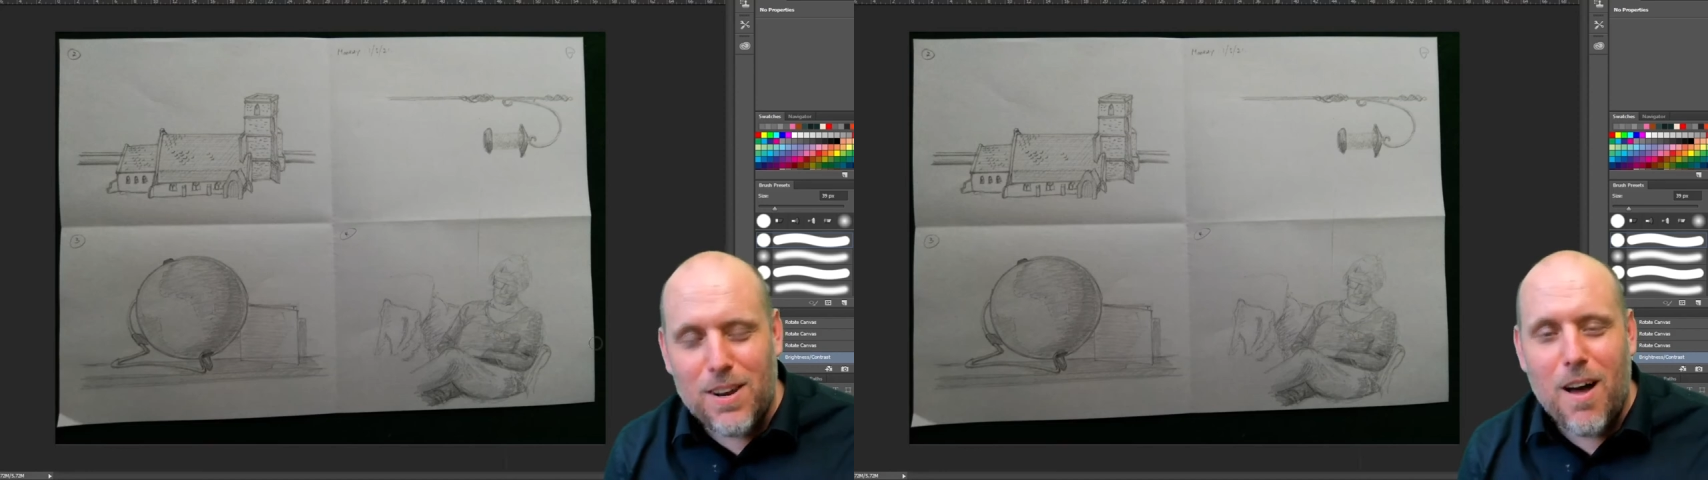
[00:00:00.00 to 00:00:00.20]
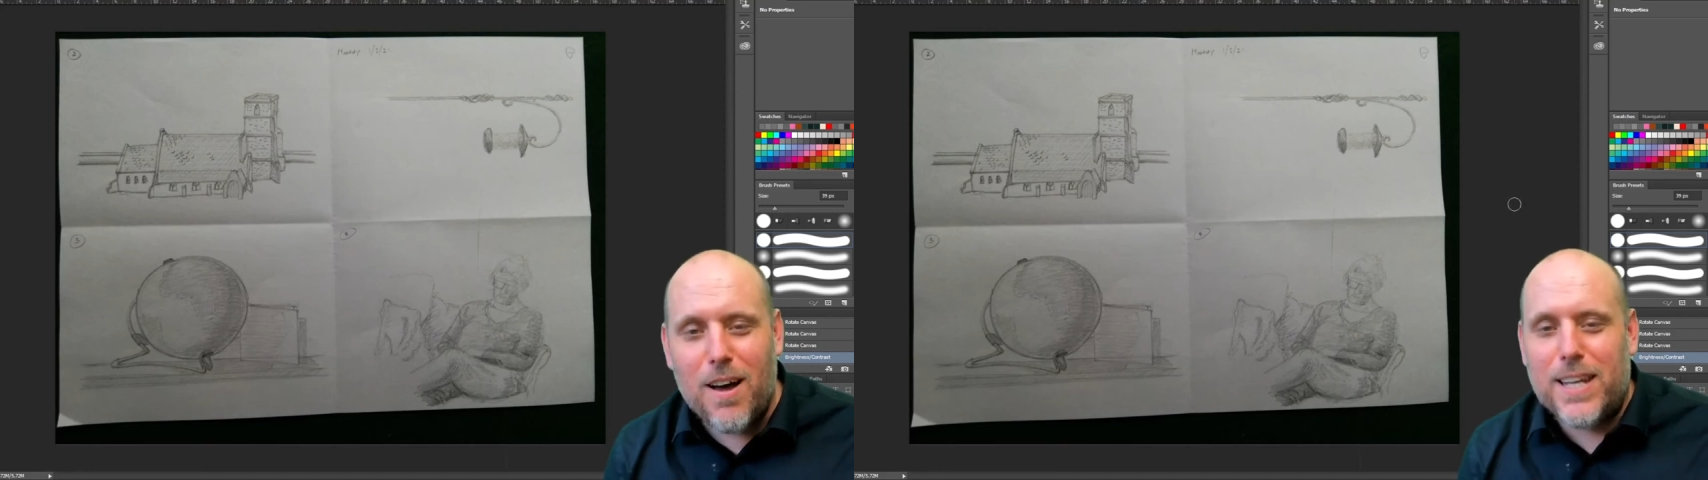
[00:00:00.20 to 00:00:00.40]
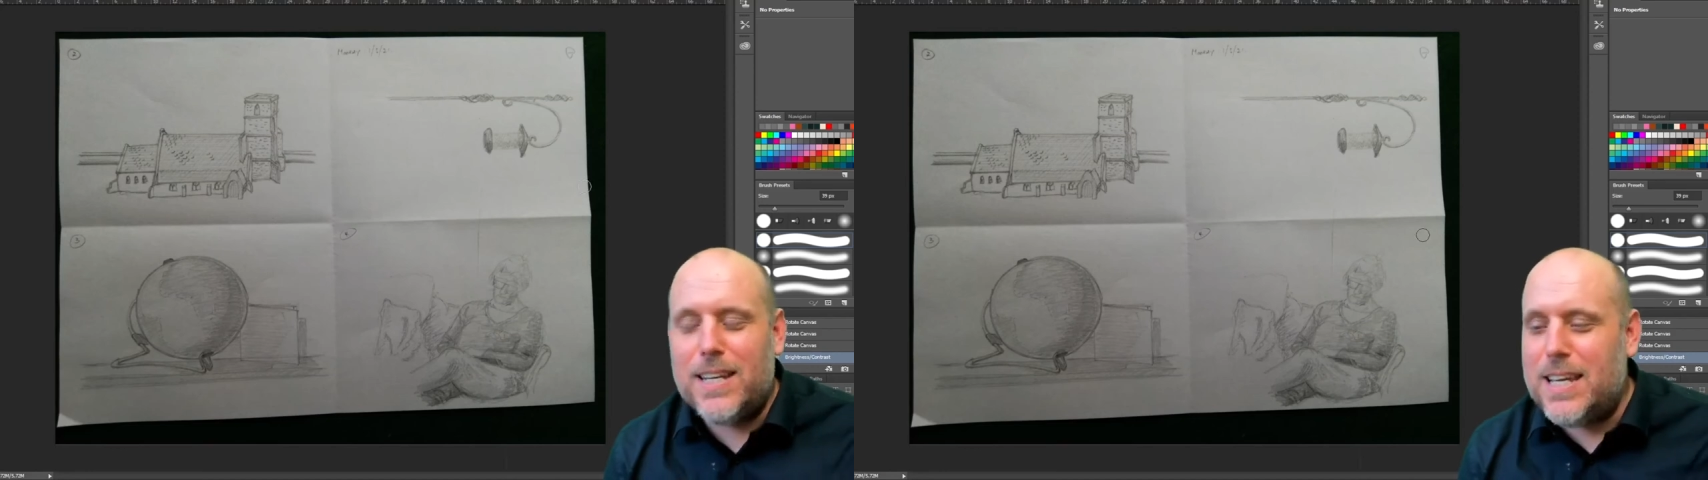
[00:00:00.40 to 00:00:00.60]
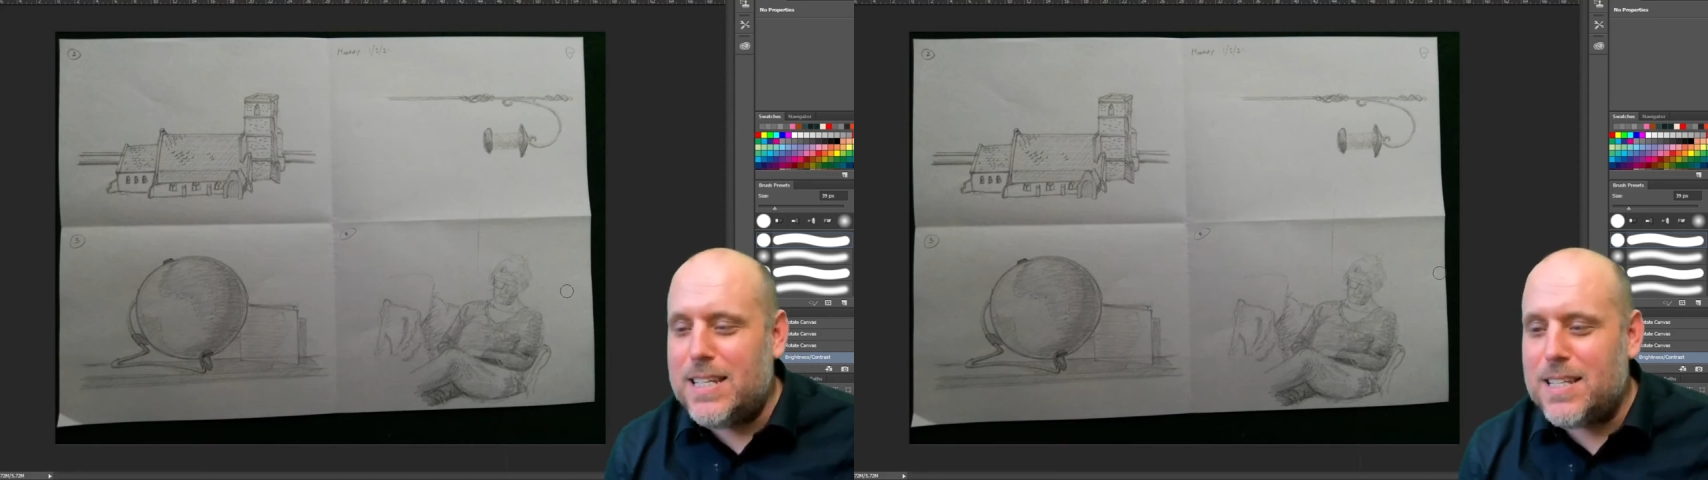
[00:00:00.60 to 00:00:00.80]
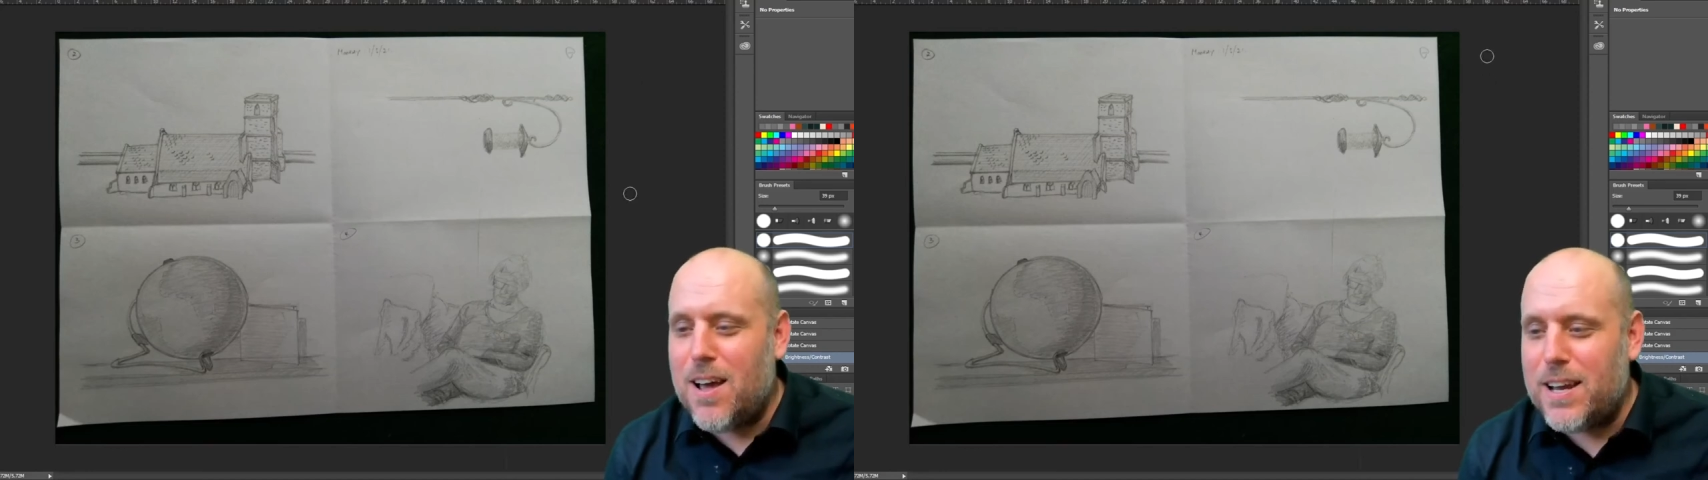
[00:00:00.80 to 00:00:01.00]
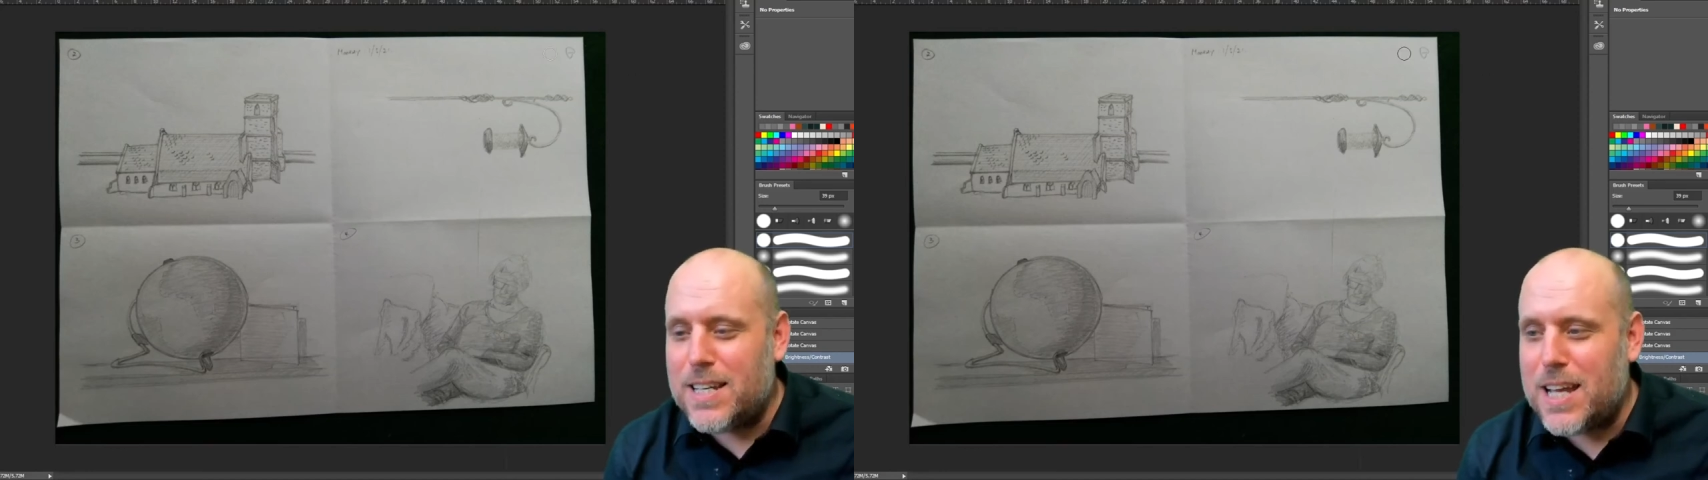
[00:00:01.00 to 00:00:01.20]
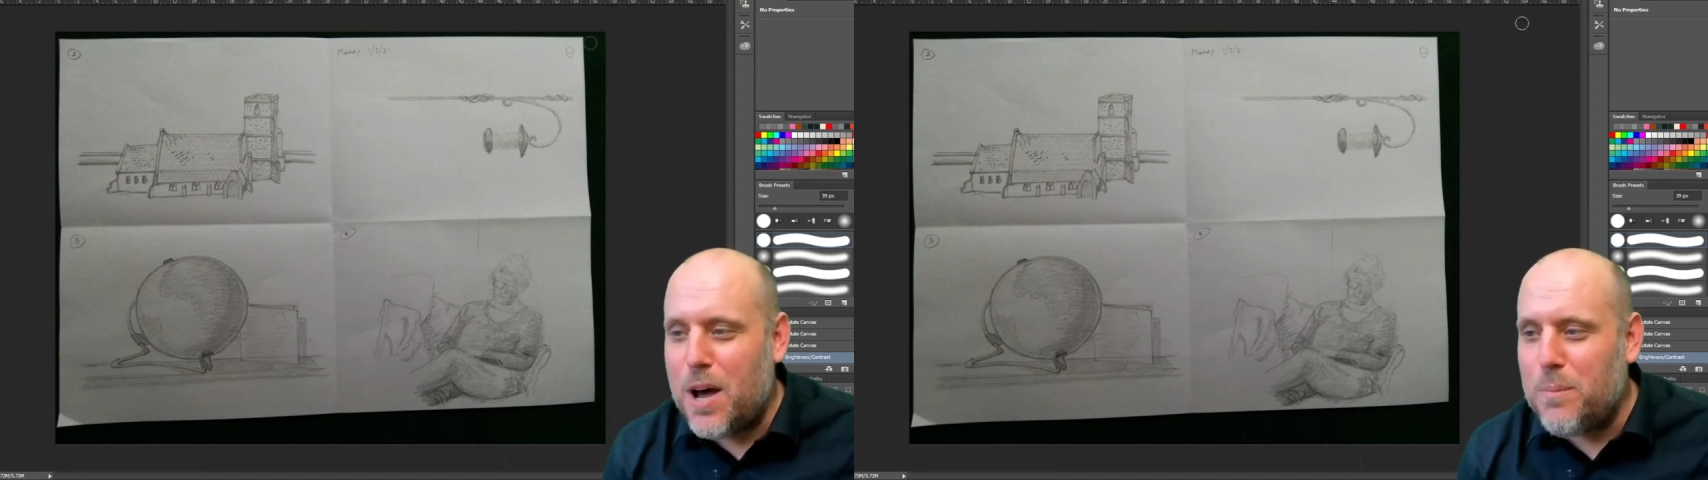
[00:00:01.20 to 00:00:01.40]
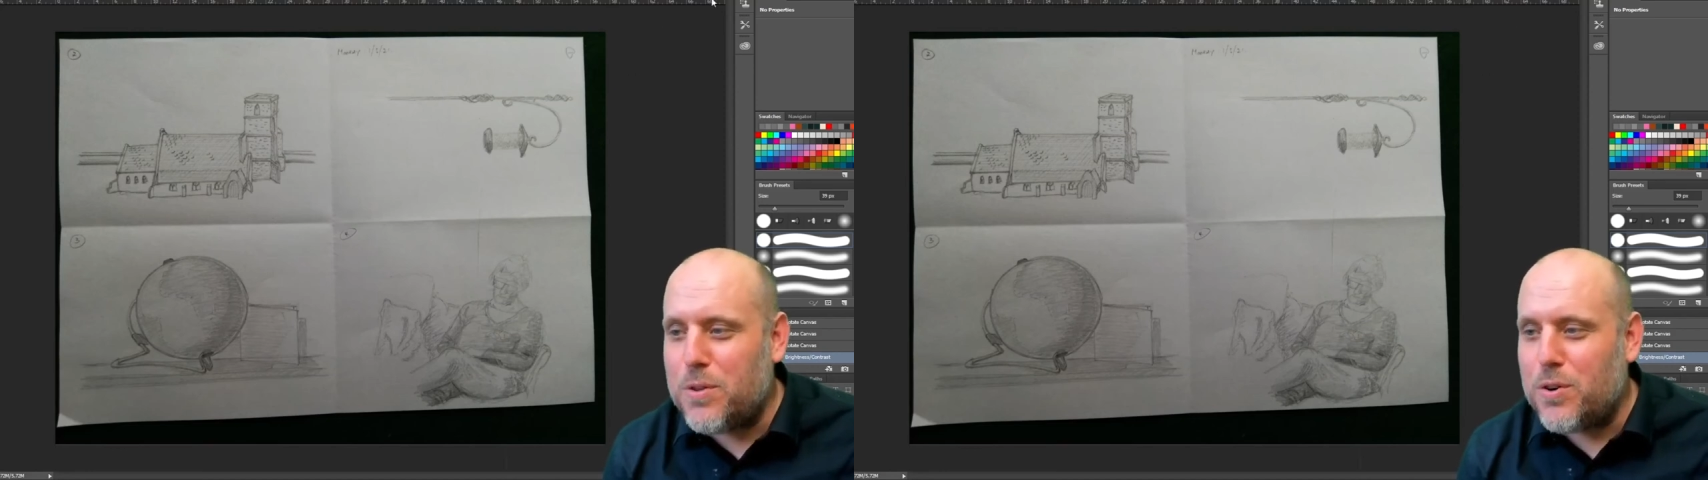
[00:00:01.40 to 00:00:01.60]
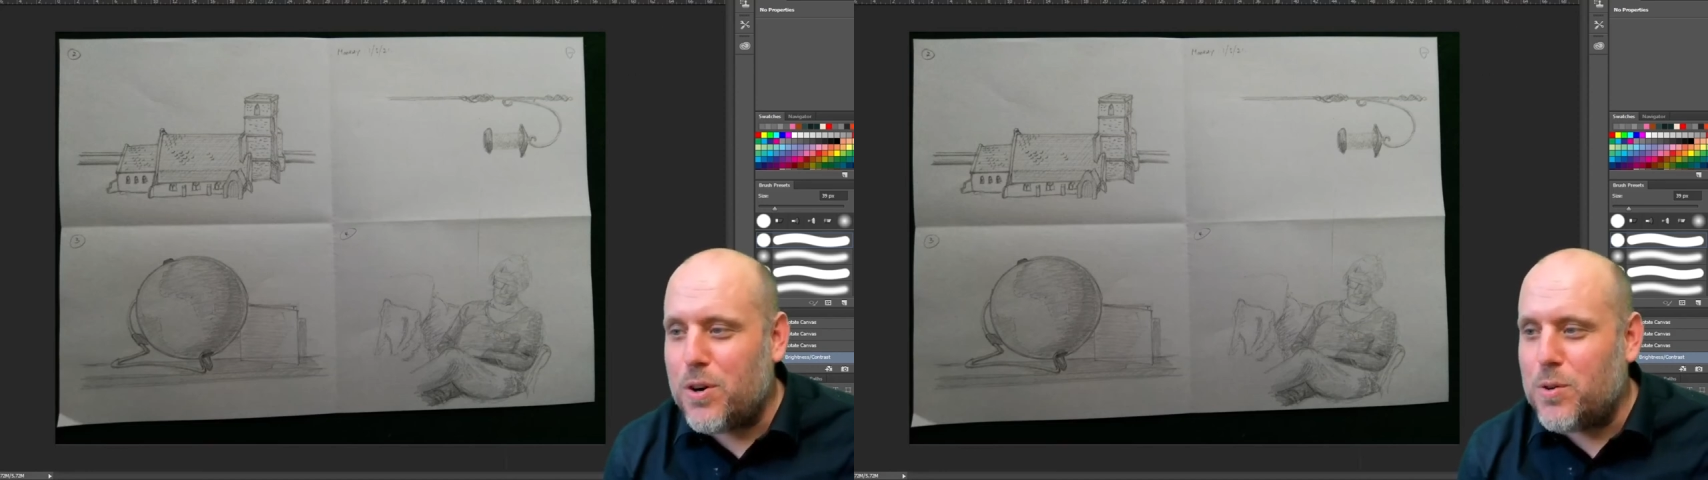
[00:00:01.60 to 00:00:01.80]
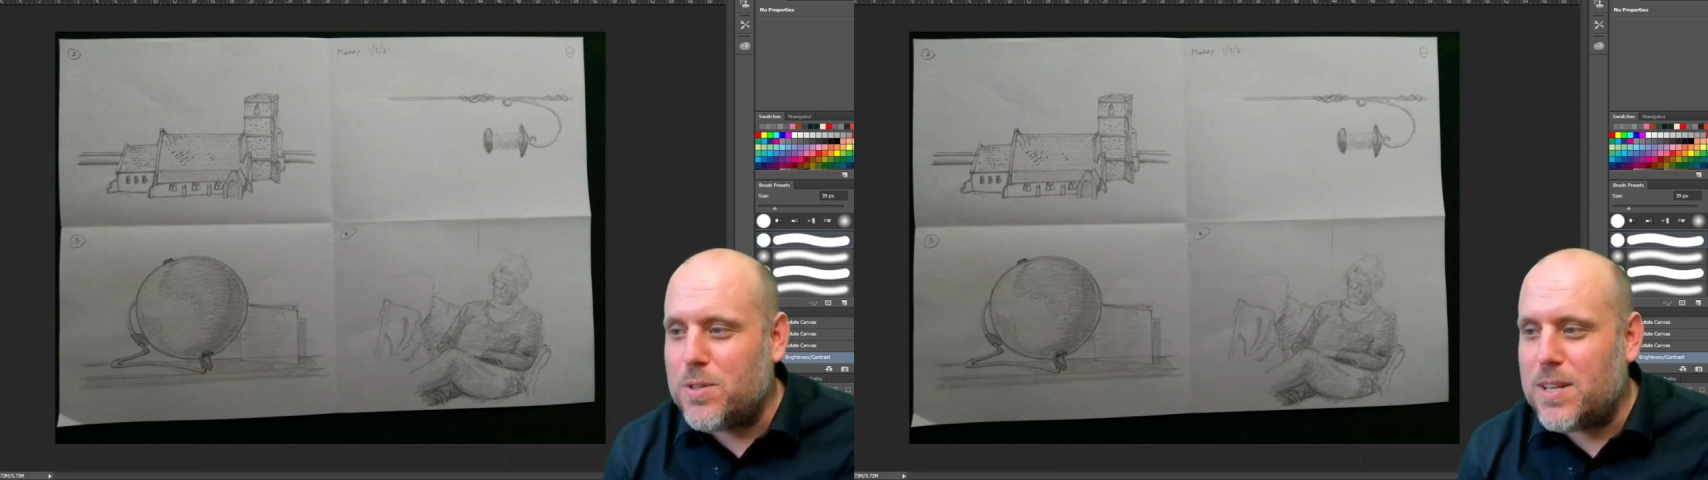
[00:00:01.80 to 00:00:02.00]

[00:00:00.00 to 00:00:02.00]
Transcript: line is starting to come through,